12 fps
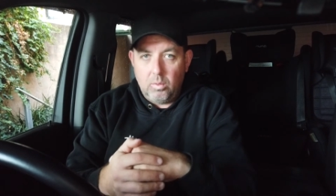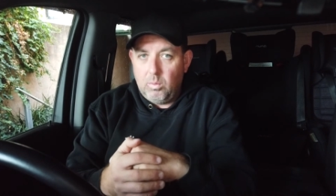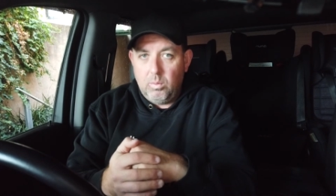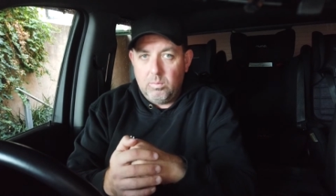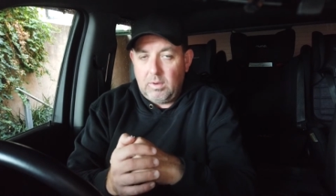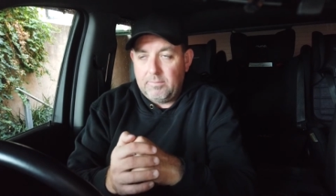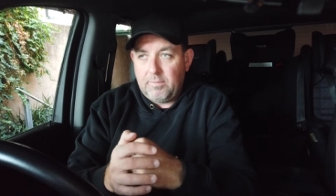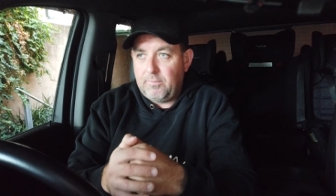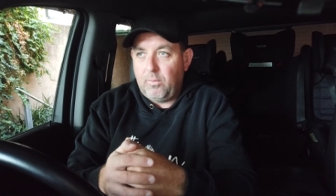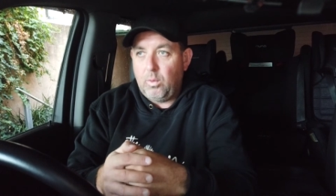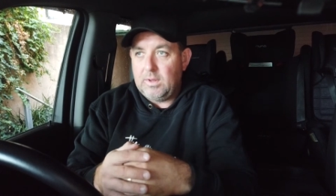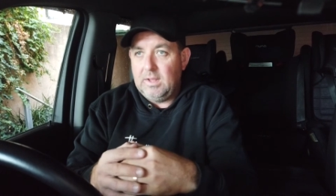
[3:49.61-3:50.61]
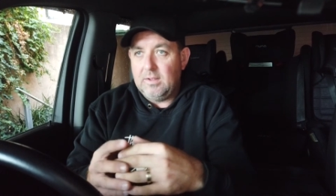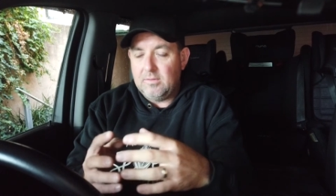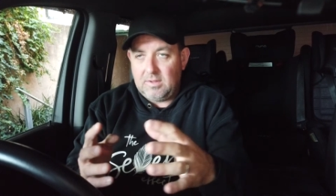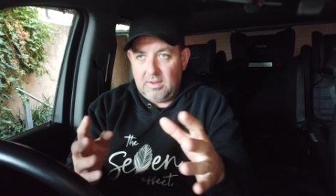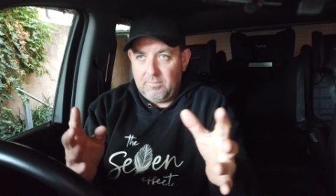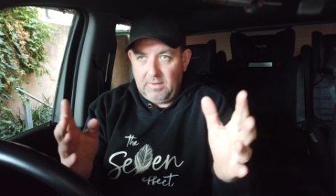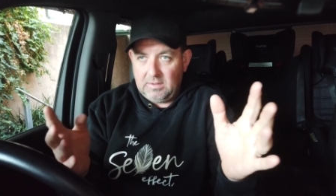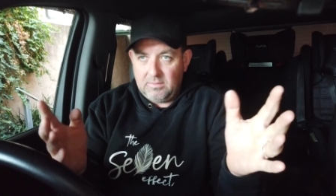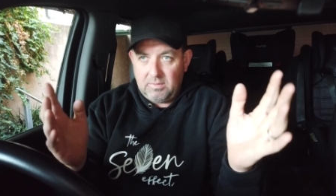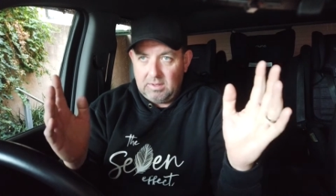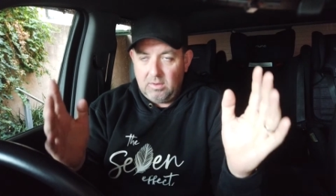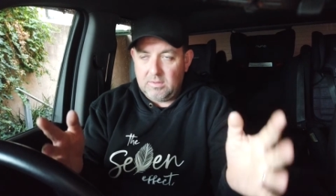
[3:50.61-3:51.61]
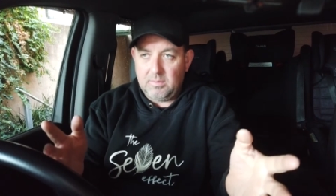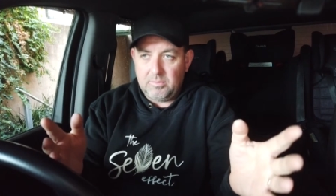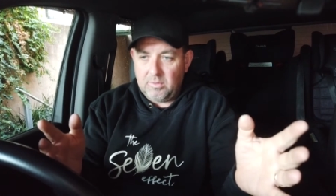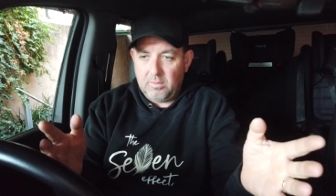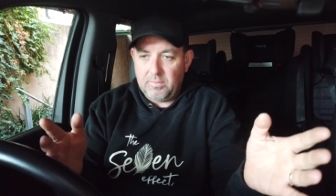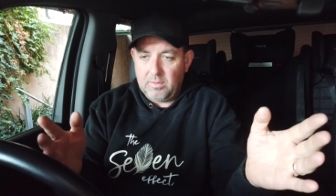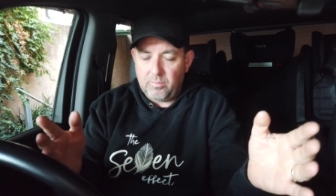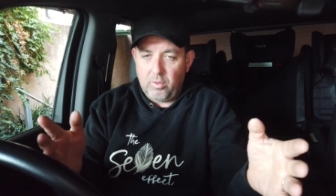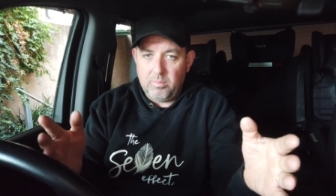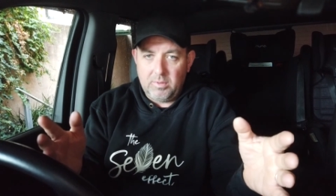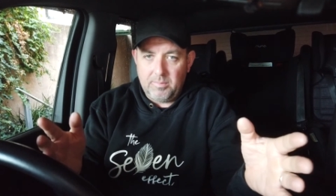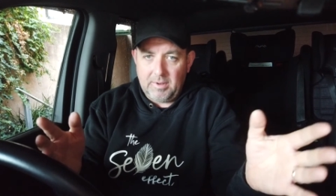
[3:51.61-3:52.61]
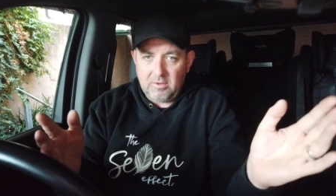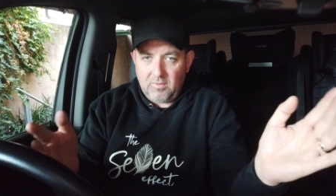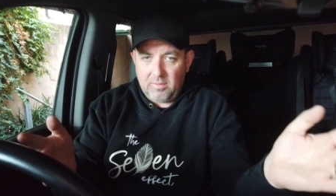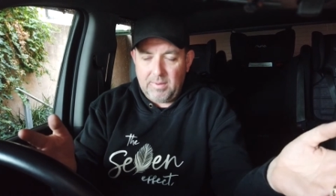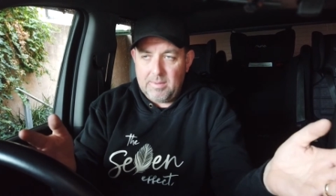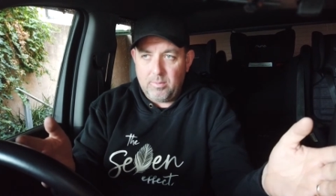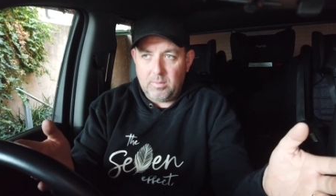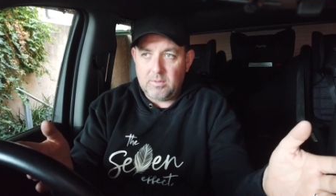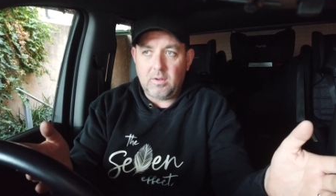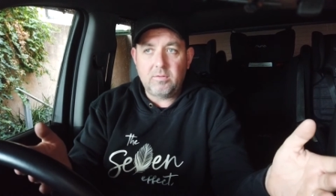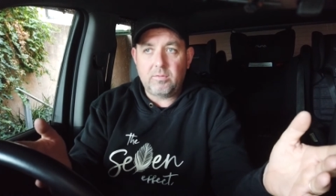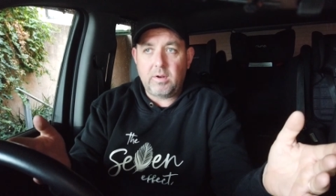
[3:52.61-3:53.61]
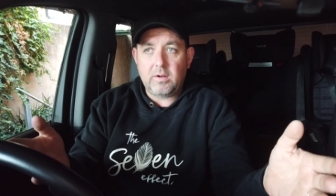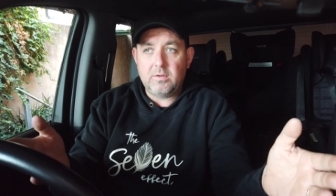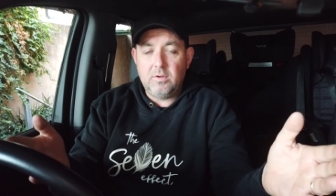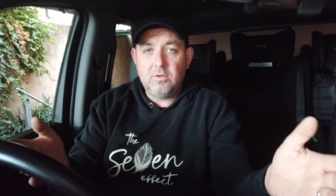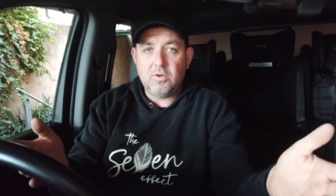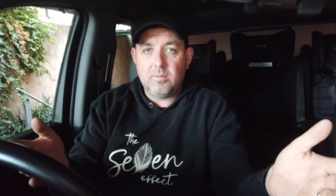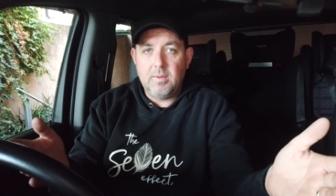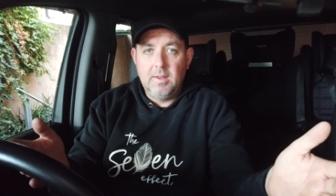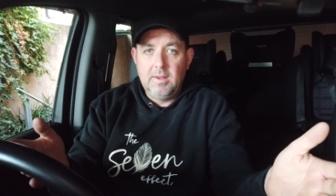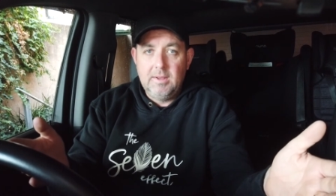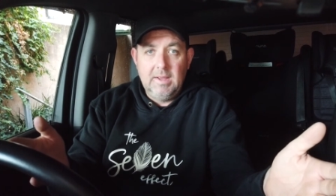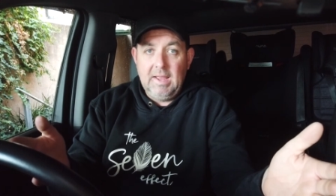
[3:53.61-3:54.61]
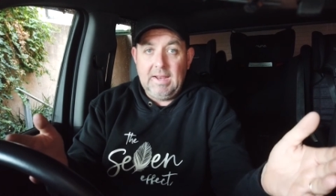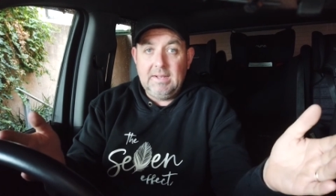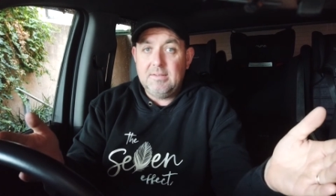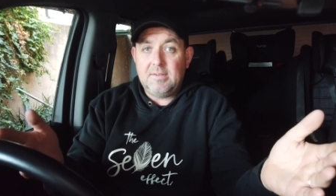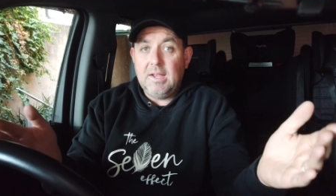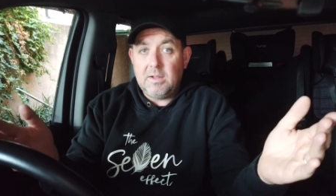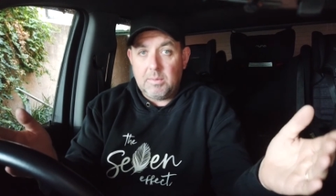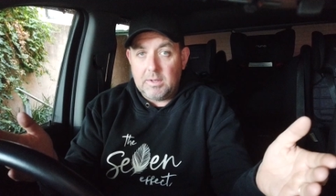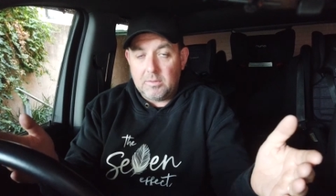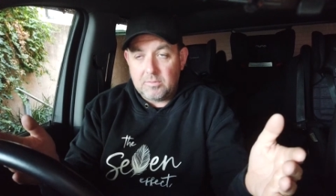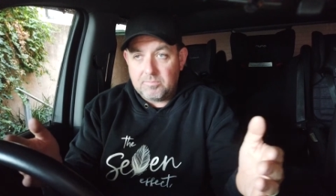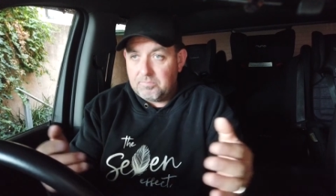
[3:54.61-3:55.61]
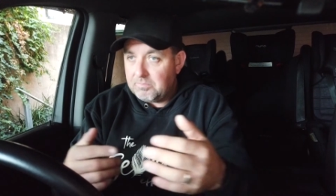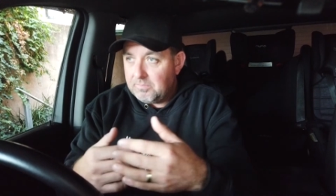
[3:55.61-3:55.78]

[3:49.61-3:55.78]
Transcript: all like for four years, he effectively locked himself in a room with a bunch of other people and concentrated on YouTube. He didn't see anyone else.